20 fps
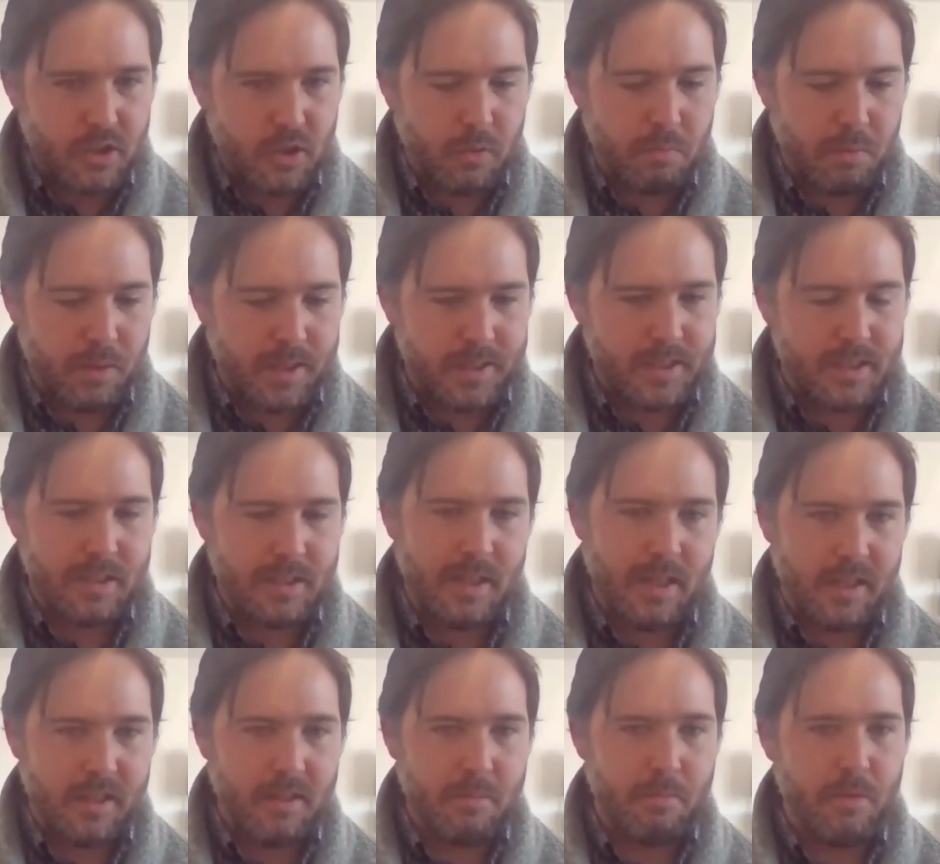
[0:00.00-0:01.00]
So places
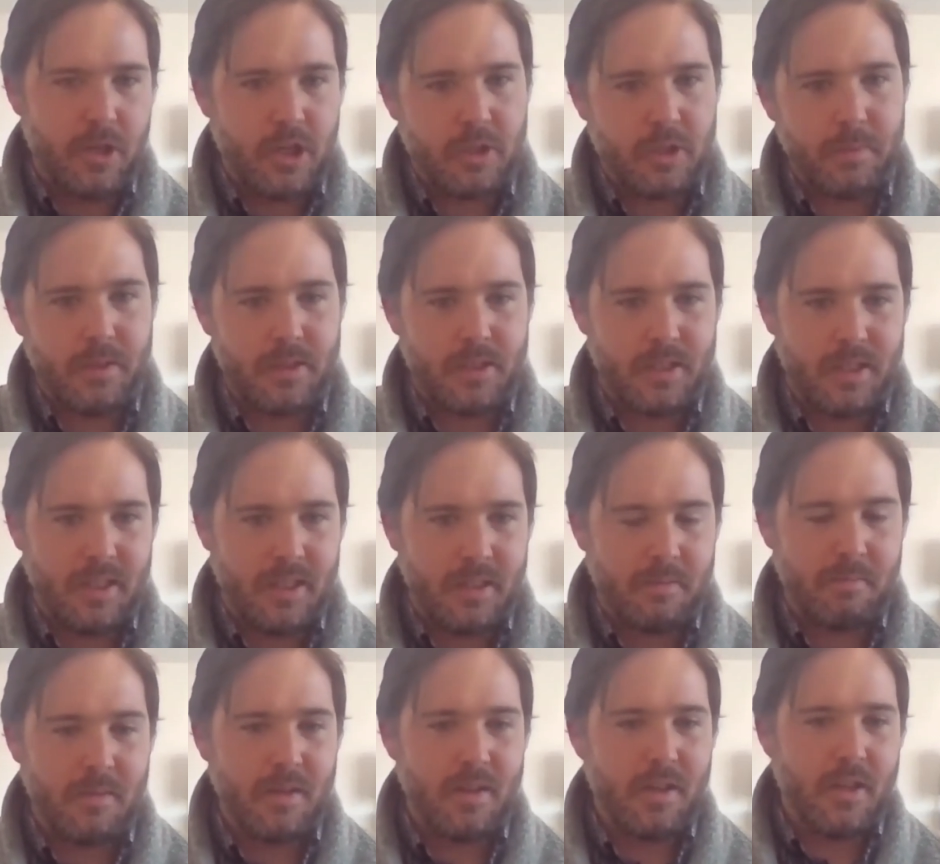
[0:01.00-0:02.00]
like the British
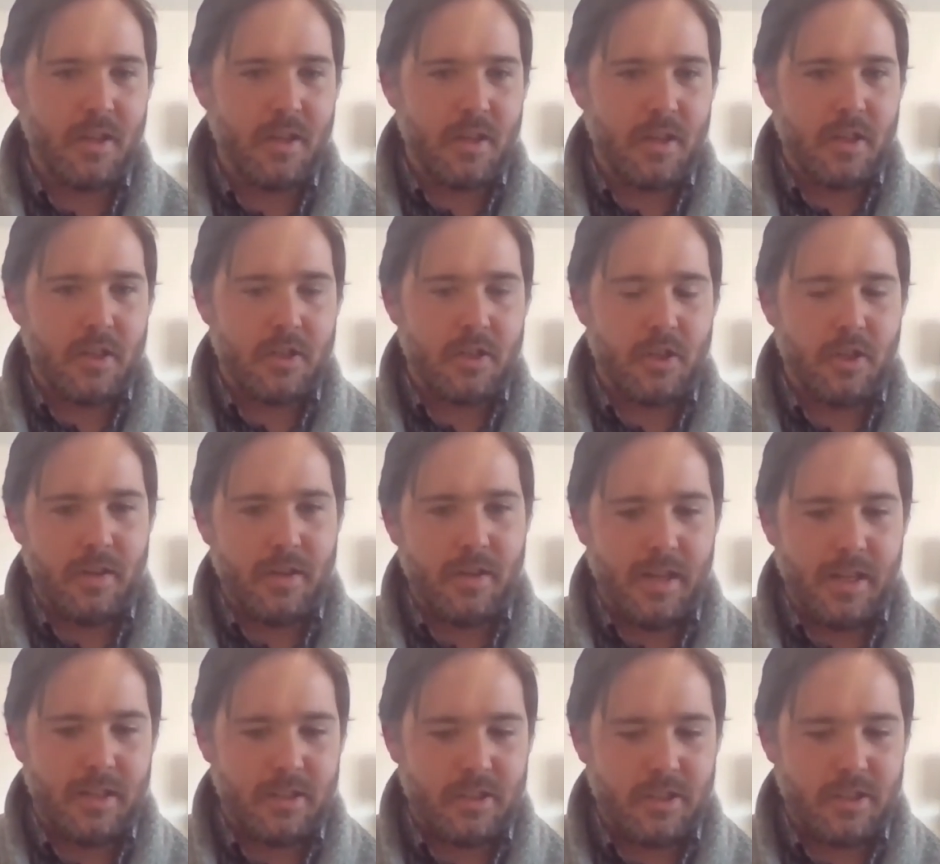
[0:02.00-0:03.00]
Museum, certain
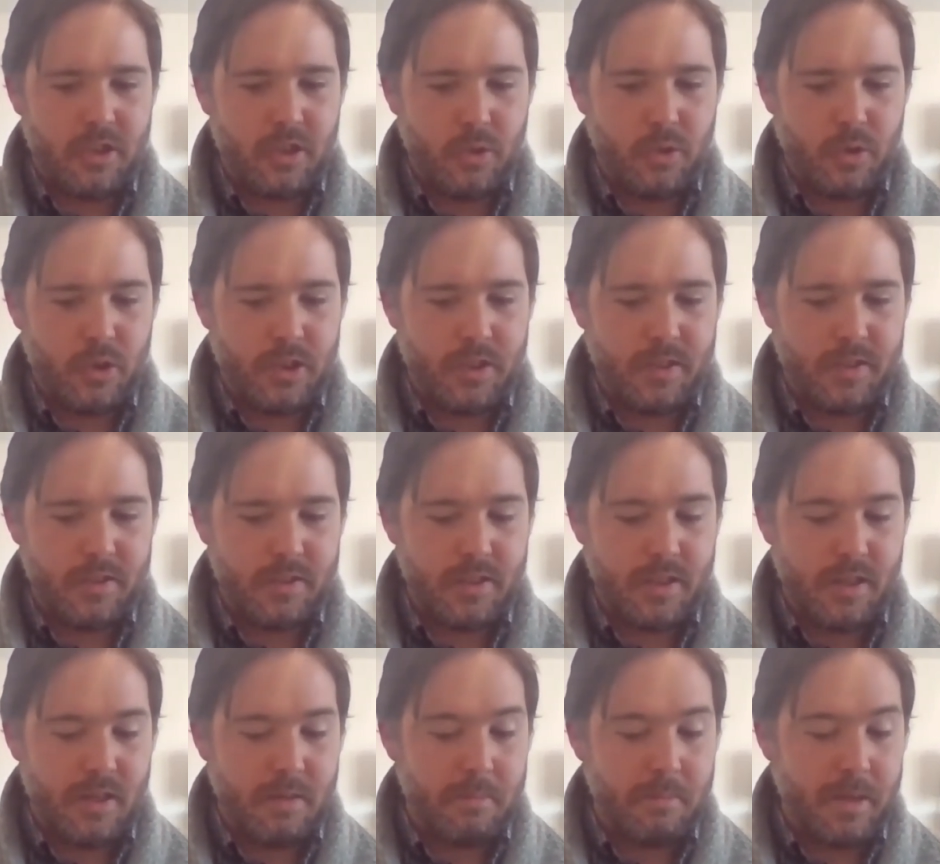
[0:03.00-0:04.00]
institutions
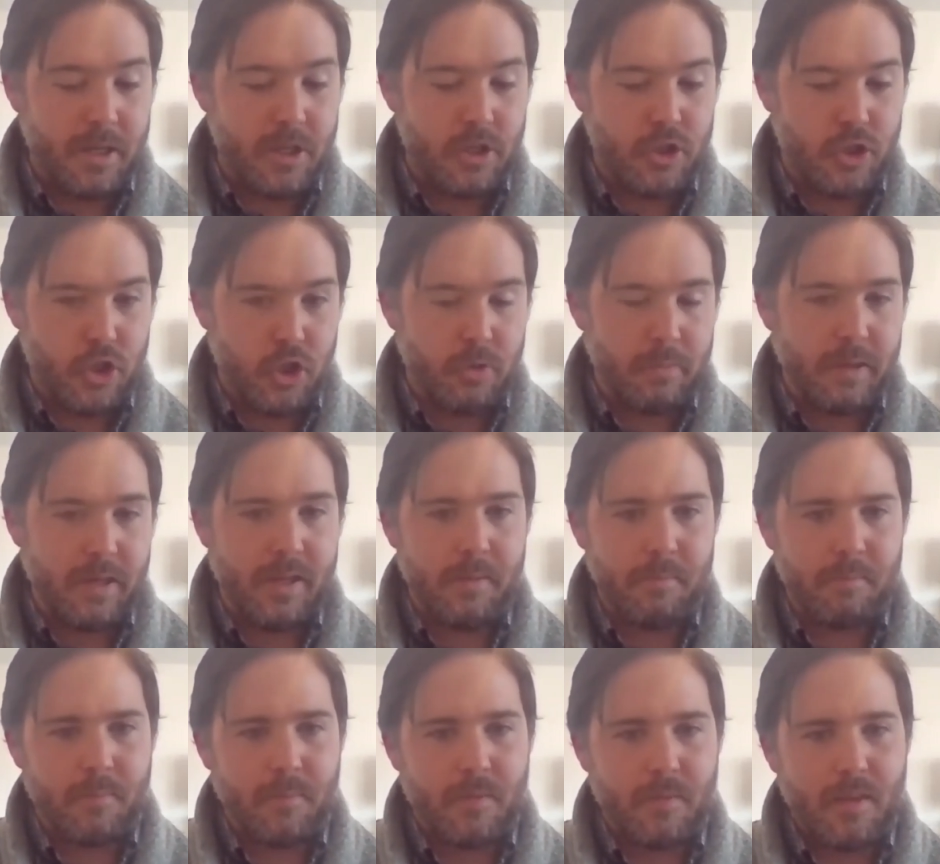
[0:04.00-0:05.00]
in
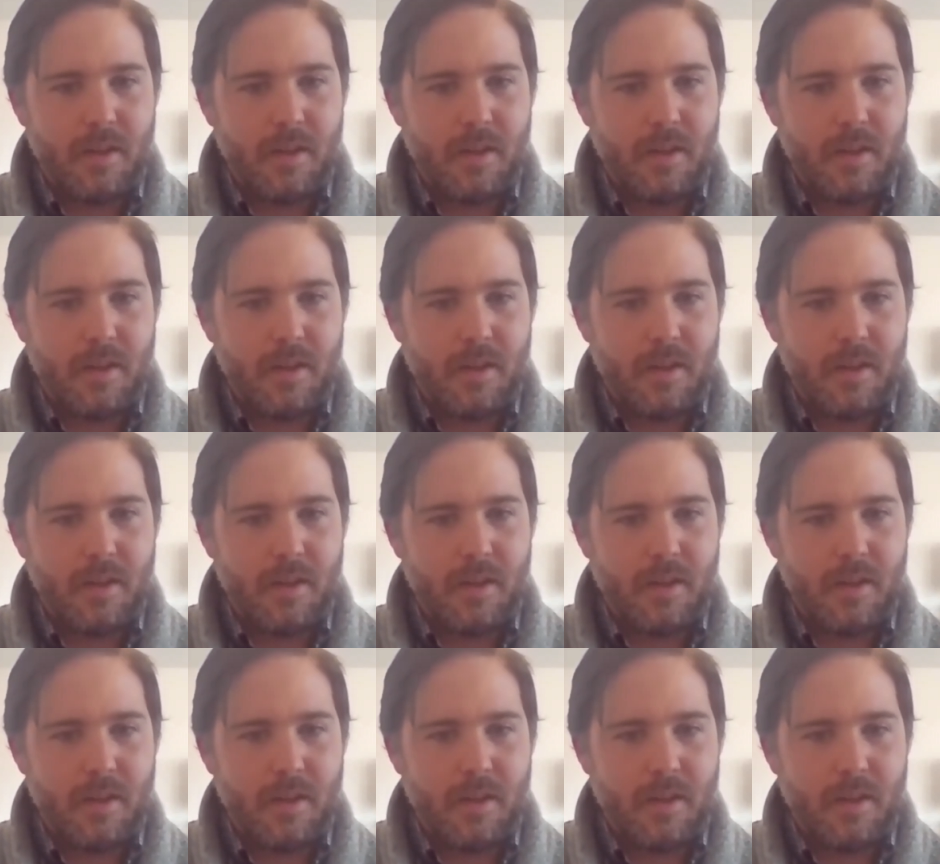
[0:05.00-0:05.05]
Germany.